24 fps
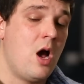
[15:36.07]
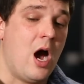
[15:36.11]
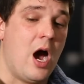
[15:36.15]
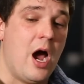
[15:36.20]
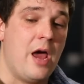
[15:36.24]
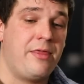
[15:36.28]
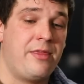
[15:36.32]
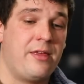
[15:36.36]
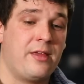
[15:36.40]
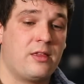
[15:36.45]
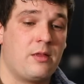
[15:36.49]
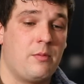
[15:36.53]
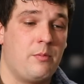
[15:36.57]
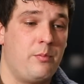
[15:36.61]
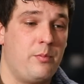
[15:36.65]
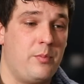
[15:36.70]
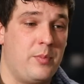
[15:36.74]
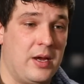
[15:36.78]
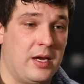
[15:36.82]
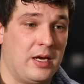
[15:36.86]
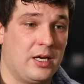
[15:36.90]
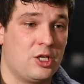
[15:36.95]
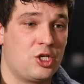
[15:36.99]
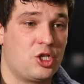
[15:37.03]
I think the
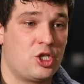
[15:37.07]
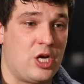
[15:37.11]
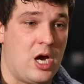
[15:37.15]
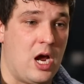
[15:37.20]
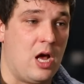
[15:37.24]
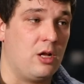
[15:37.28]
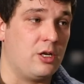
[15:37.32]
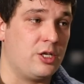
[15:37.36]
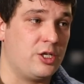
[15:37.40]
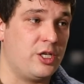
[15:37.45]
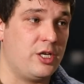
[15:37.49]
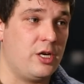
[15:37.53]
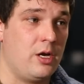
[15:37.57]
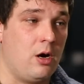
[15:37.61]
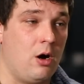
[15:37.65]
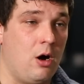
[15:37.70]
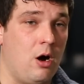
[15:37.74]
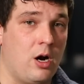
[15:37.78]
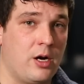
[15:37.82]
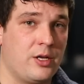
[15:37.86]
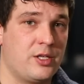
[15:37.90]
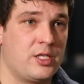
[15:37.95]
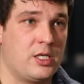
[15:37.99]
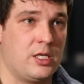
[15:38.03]
biggest challenge,
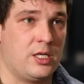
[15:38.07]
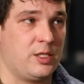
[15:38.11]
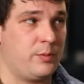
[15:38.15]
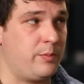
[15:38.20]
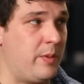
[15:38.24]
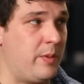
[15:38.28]
honestly, is